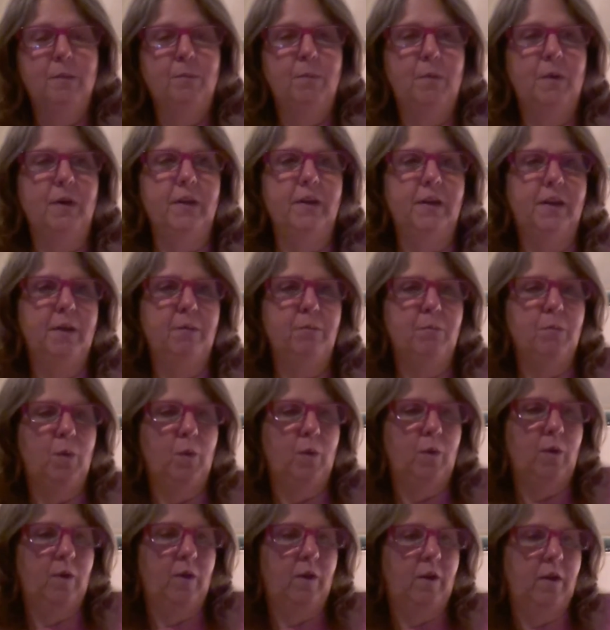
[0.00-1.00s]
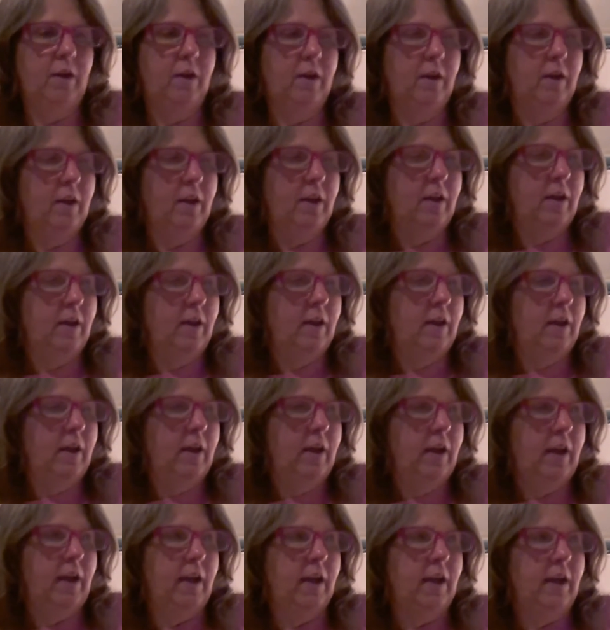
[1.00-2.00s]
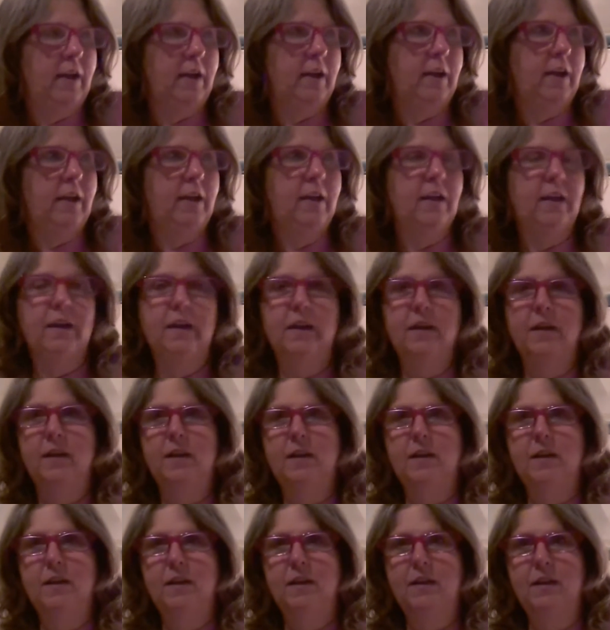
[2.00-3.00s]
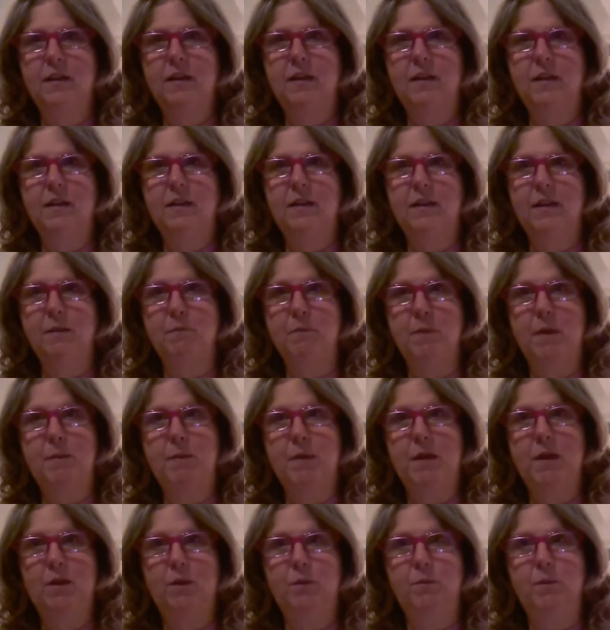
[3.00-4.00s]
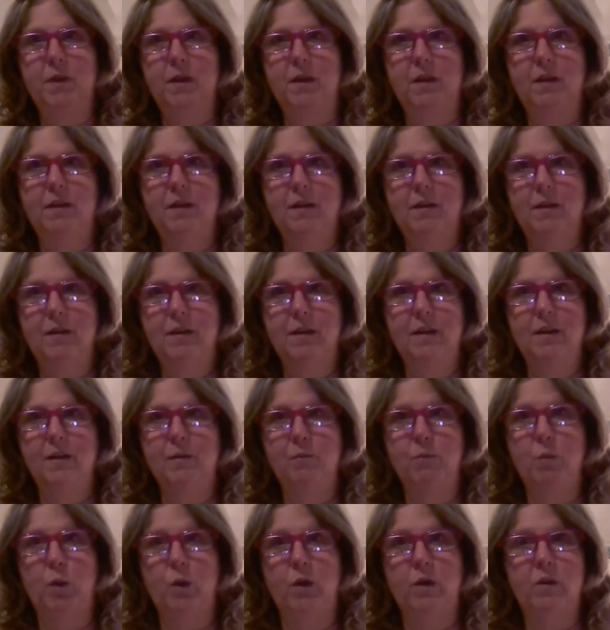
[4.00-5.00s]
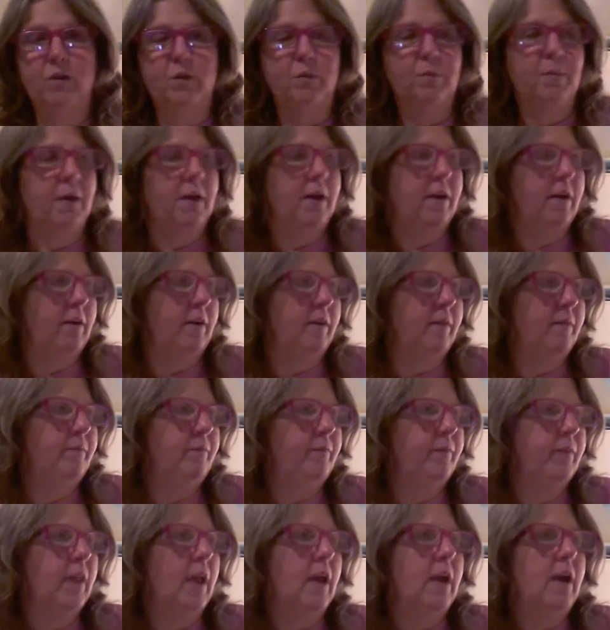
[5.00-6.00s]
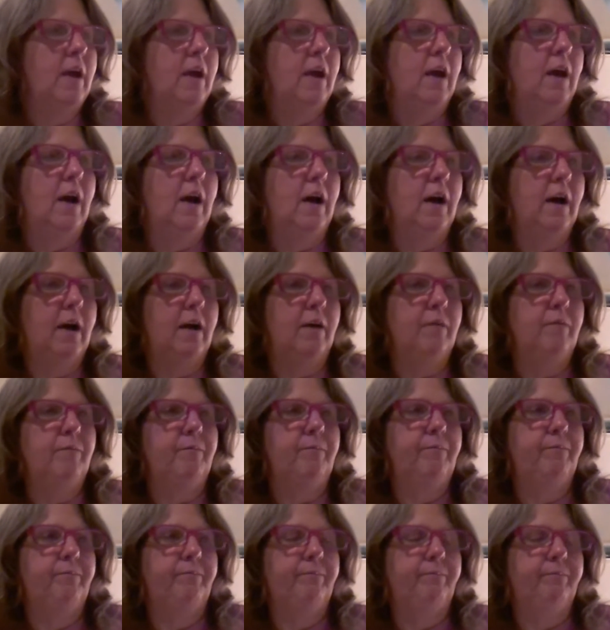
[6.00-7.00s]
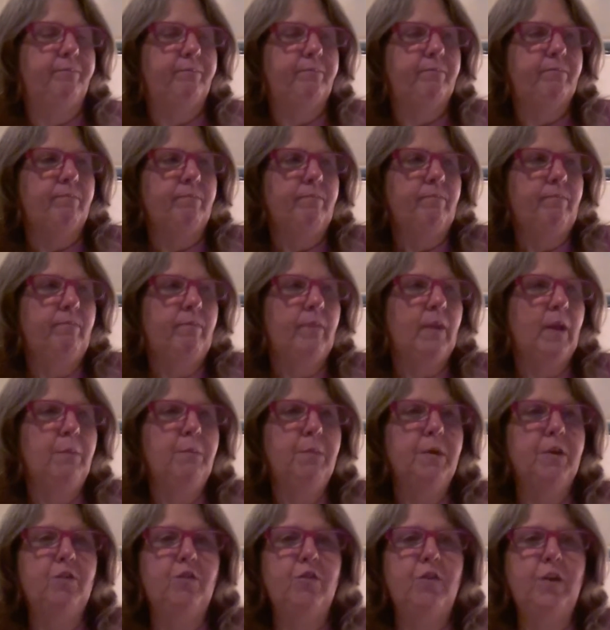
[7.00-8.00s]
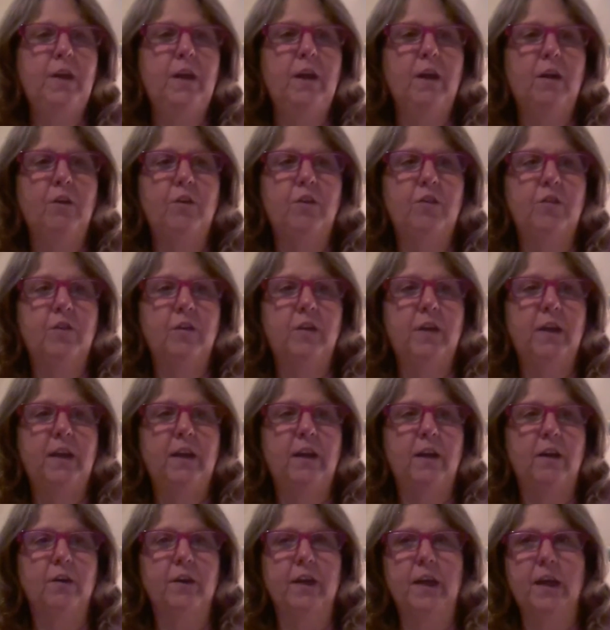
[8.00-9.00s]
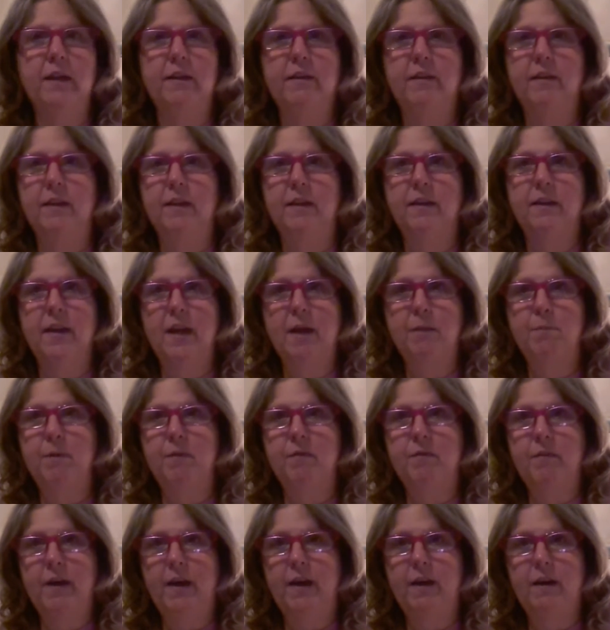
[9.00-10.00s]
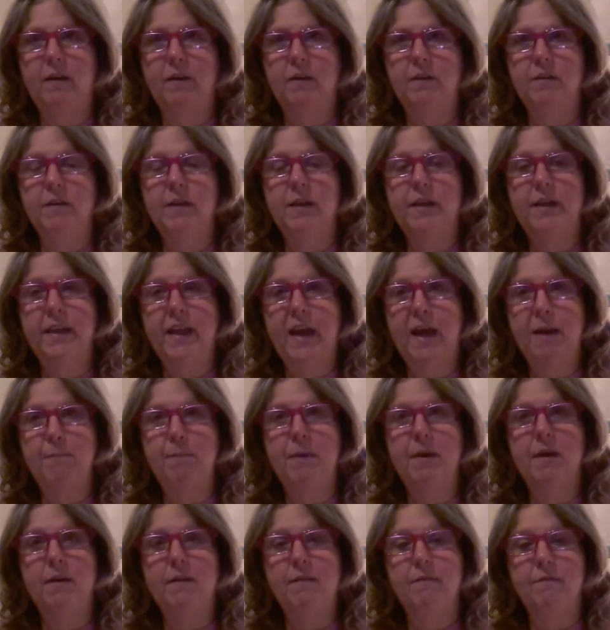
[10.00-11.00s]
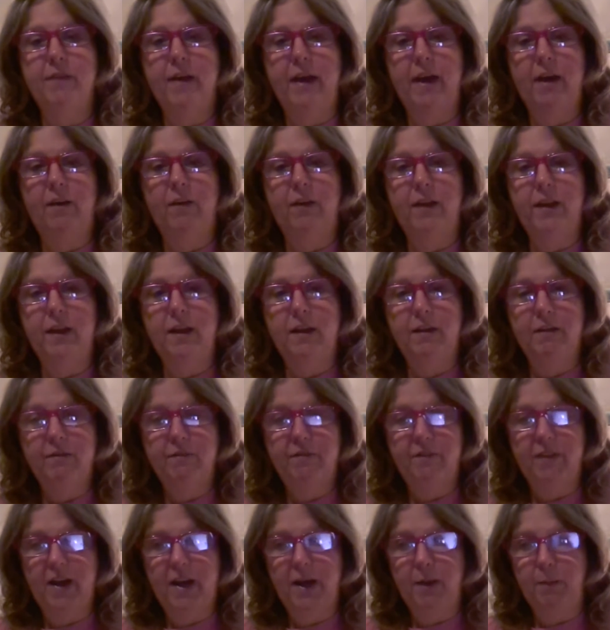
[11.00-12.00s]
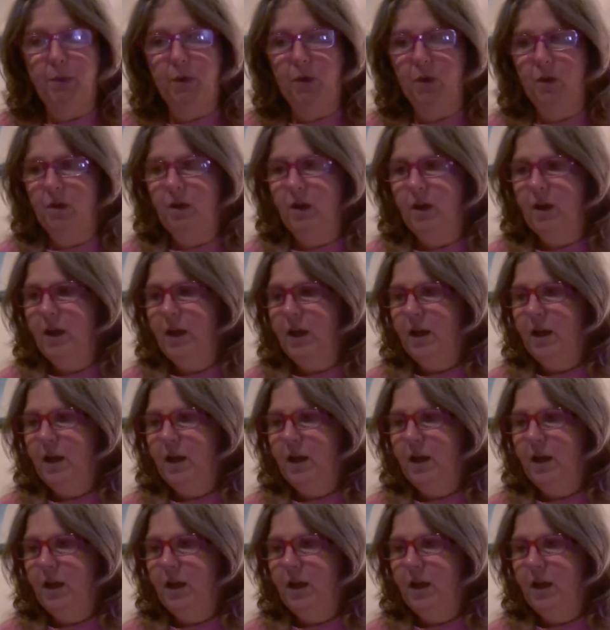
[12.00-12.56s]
blending board, and then maybe he'll be more inspired. But she on Etsy is Napa Valley Fiber,